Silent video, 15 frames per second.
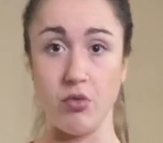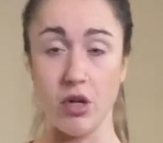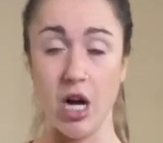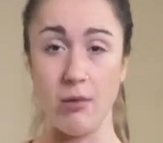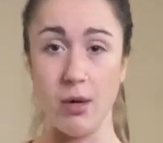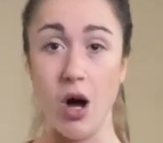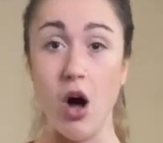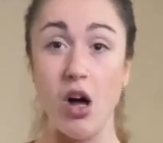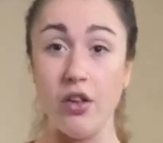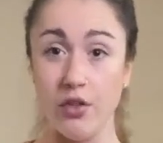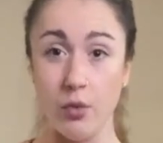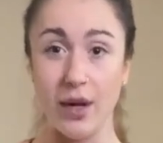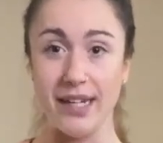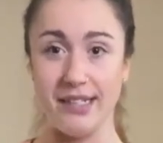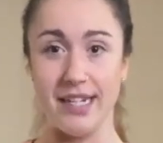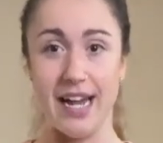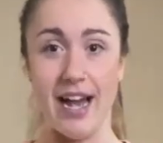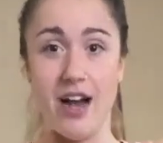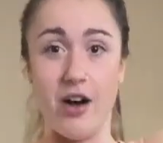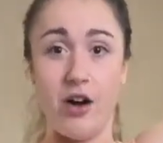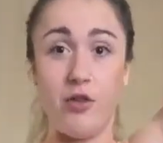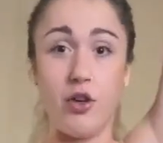come all the way
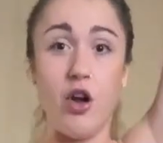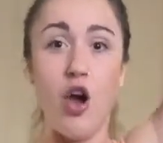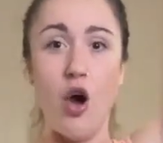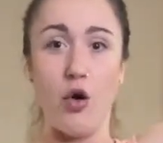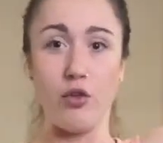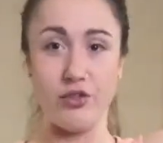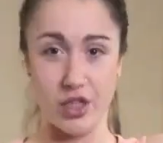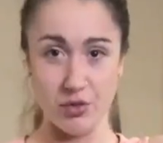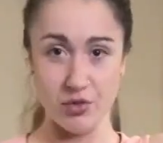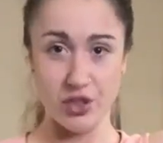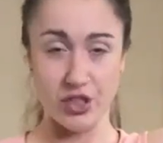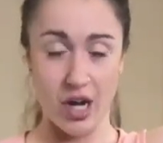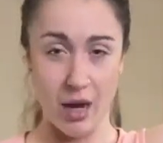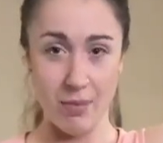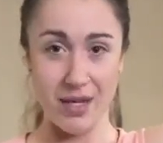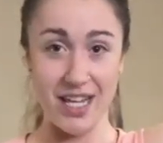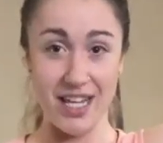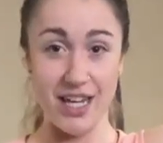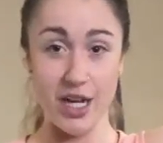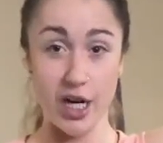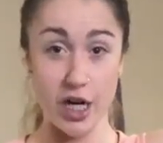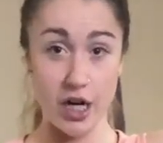down or don't stop
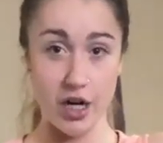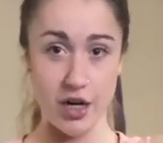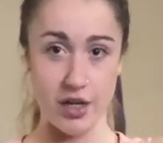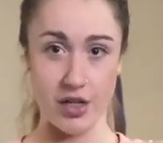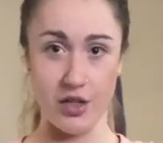here.